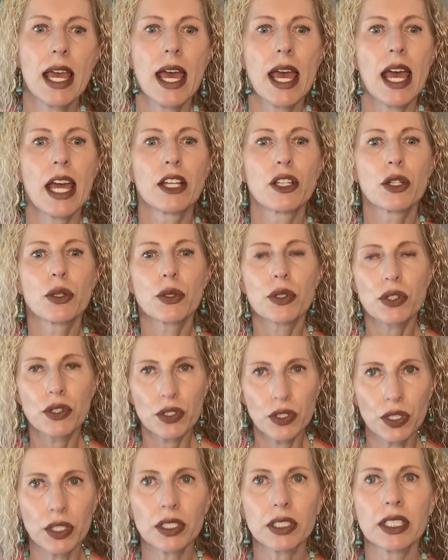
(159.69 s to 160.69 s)
And you
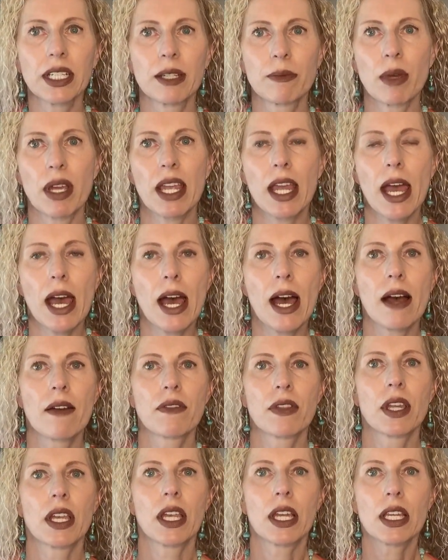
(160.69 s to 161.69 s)
certainly may have
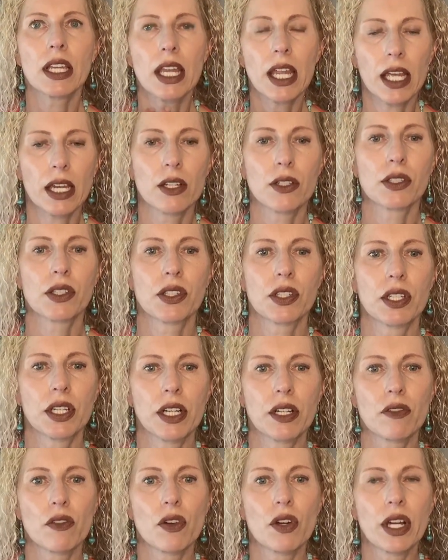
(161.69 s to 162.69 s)
the inhaled
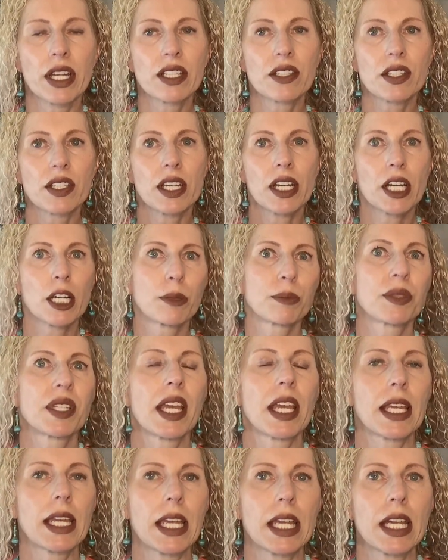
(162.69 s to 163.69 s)
steroids to help
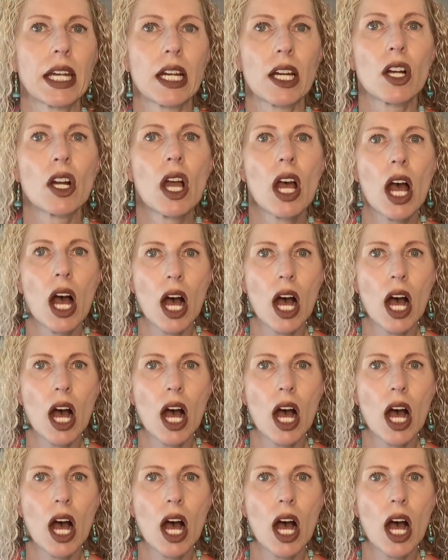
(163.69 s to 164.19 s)
take care